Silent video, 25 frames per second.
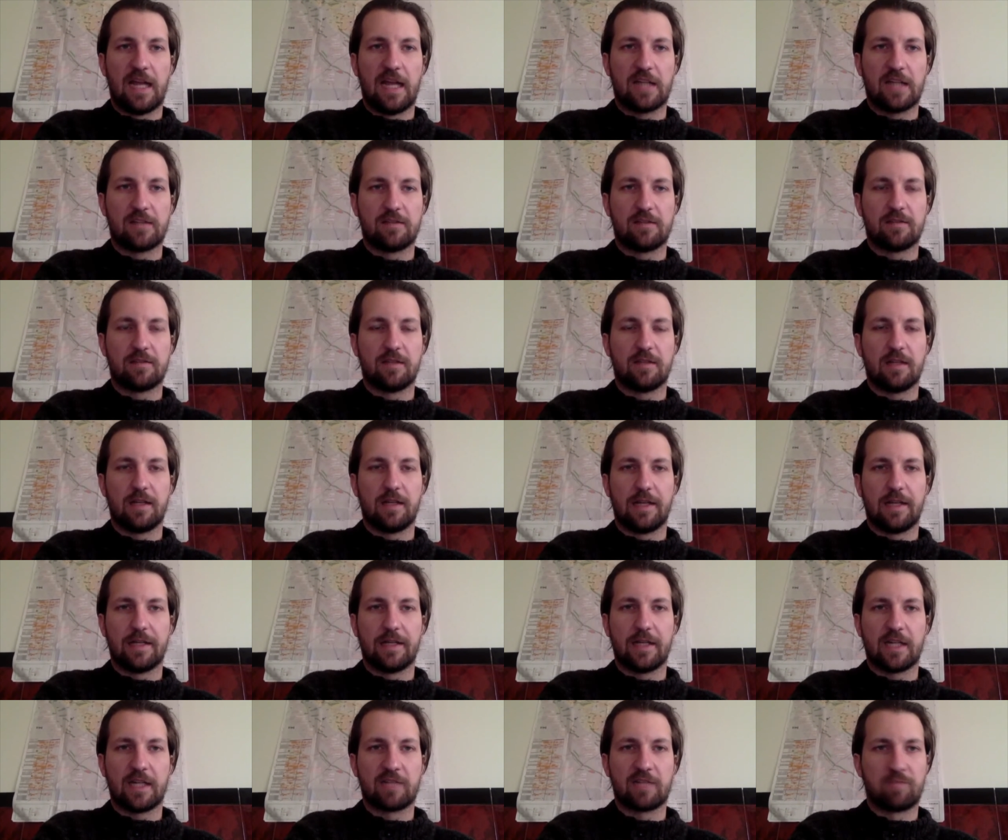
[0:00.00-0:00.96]
ex-
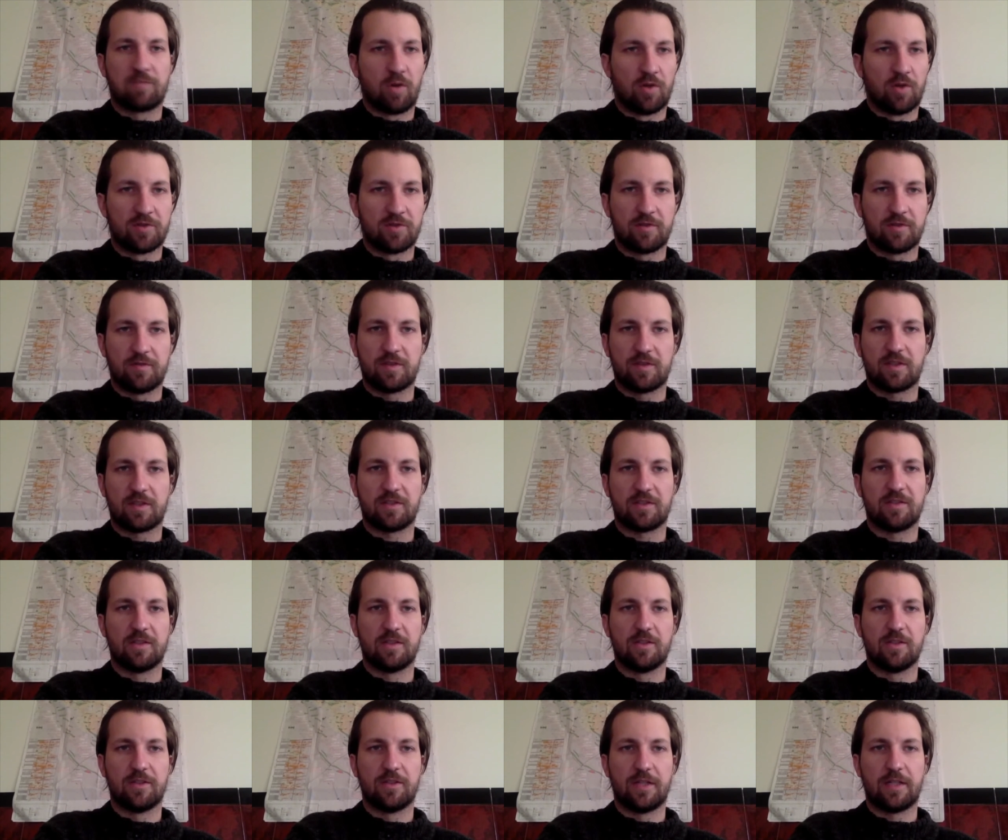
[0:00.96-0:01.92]
like explosives are
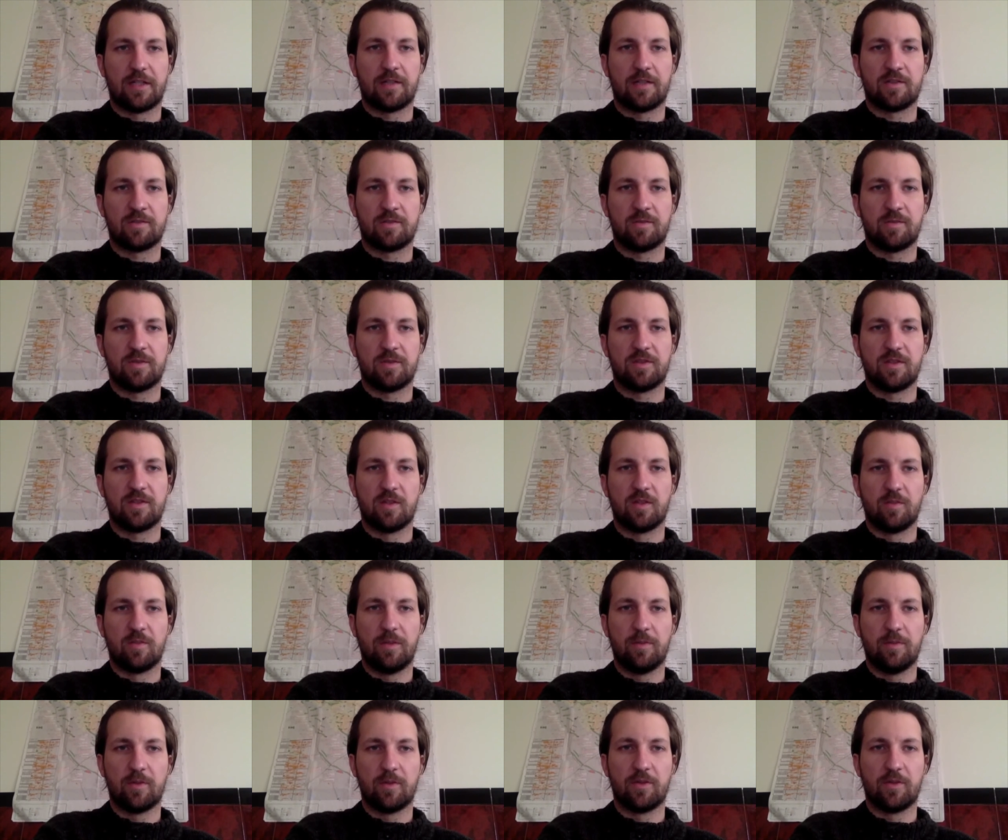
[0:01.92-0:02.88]
still there. There's
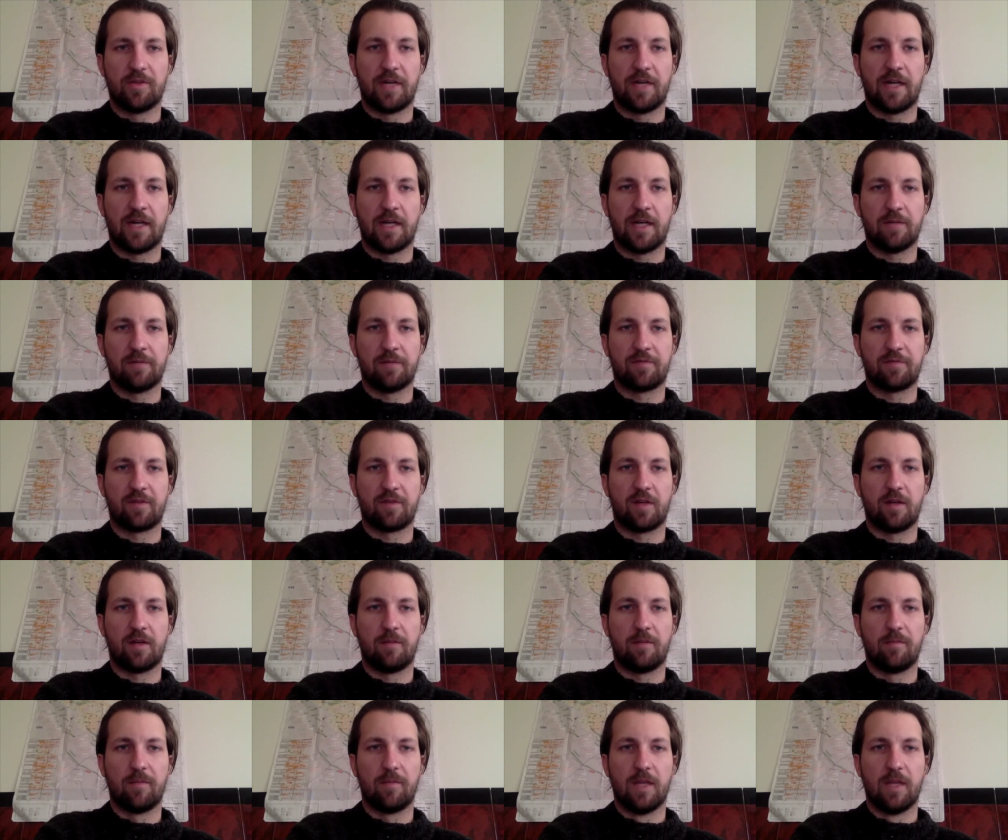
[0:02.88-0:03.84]
still people dying
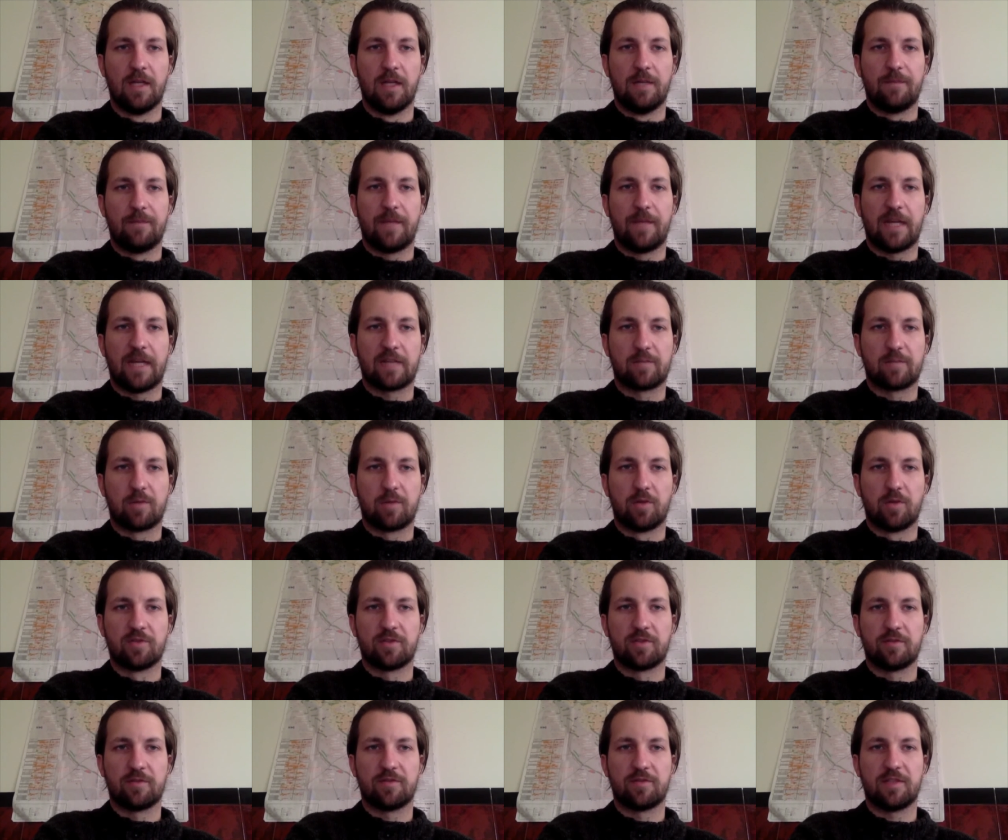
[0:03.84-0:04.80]
from
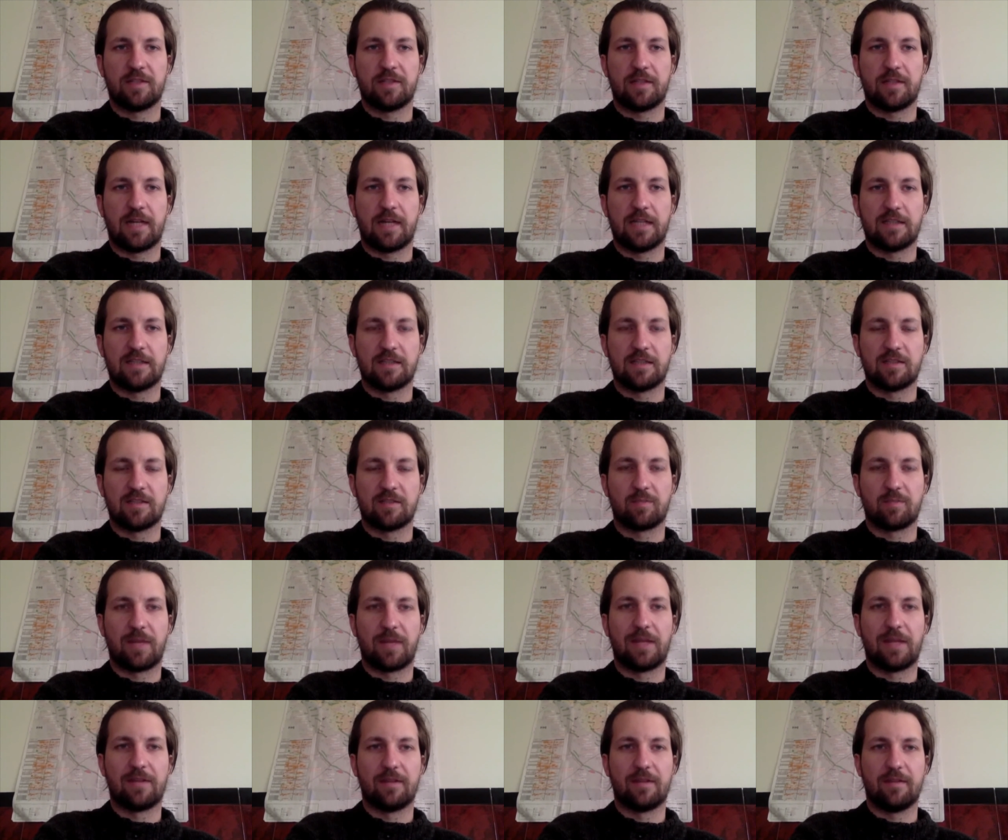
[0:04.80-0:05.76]
explosives that ISIS
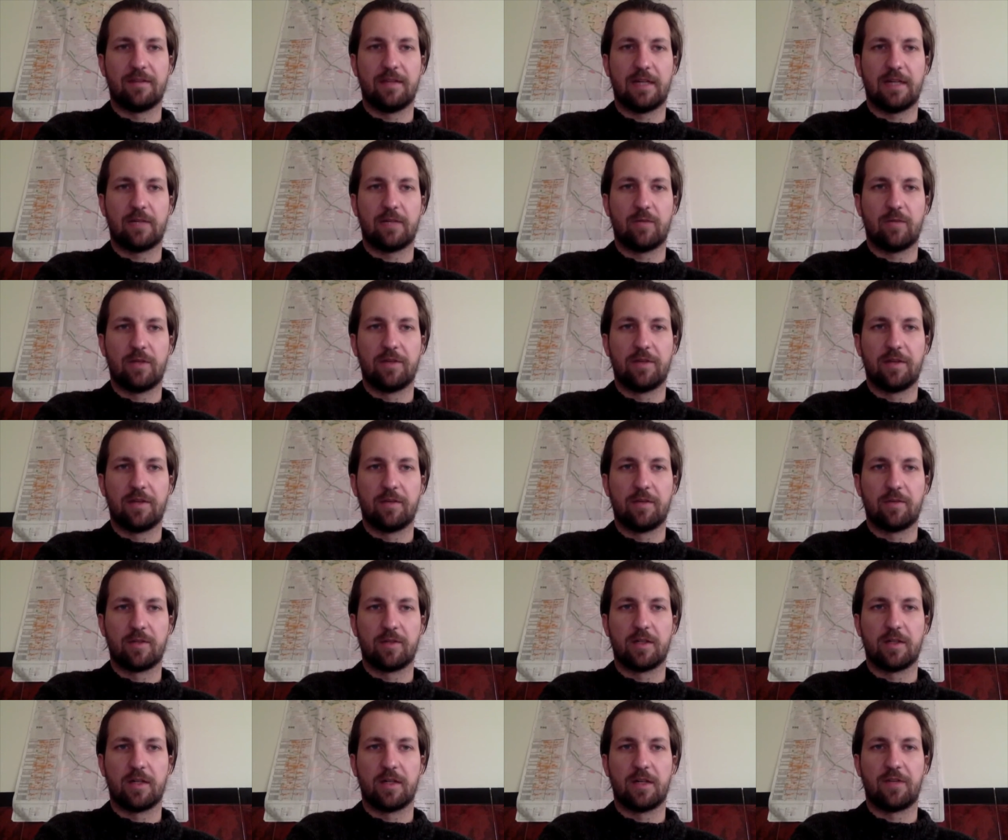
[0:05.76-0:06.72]
planted there when they
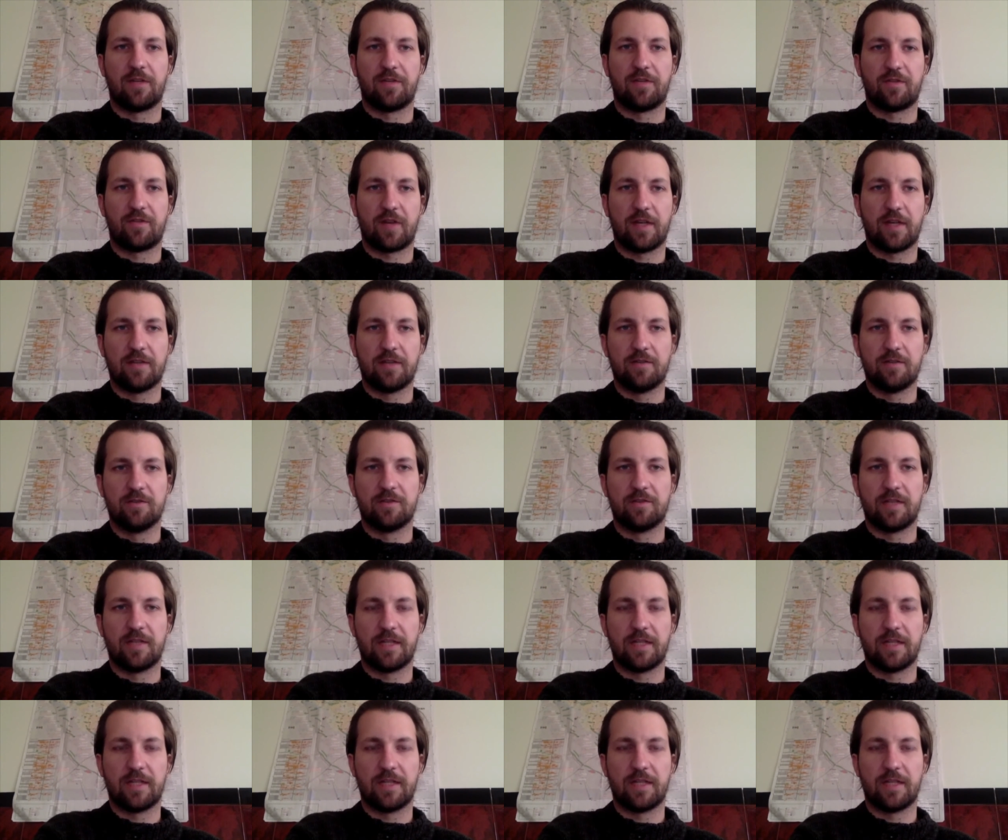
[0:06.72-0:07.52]
were uh, trying to